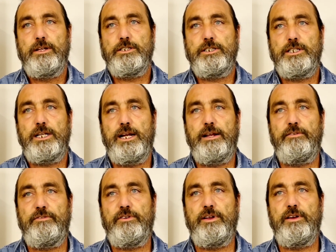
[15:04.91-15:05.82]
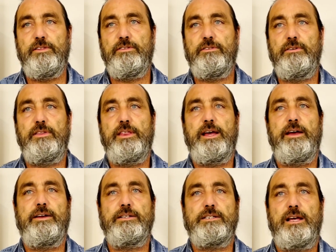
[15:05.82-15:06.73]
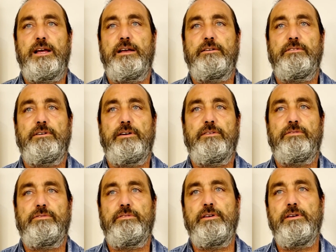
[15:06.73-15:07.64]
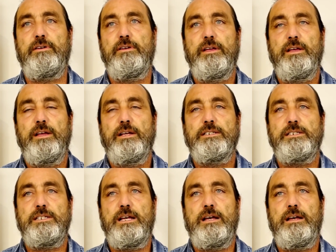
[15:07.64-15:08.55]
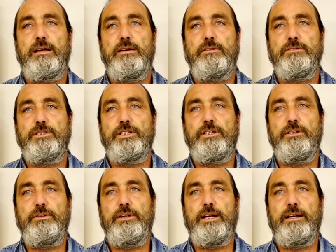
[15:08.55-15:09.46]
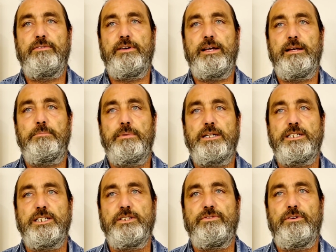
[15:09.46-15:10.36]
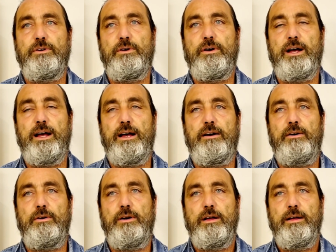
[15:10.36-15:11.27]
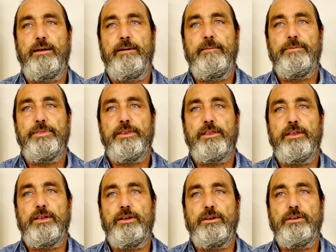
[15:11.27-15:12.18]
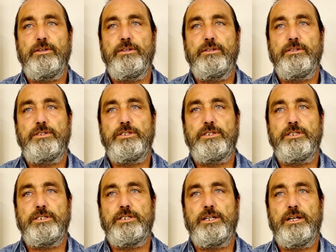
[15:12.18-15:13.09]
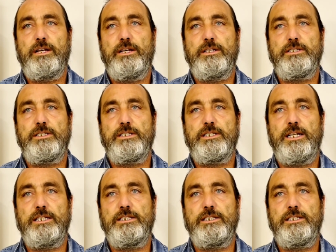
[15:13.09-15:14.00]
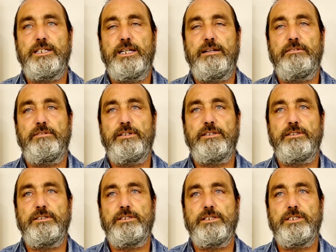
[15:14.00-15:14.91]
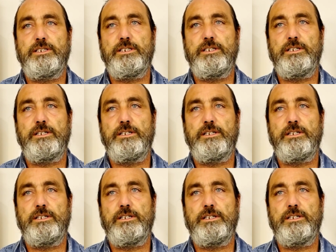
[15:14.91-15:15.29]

Just let it flow through. There, it's going right through. So do you have a message for our good Sagittarians?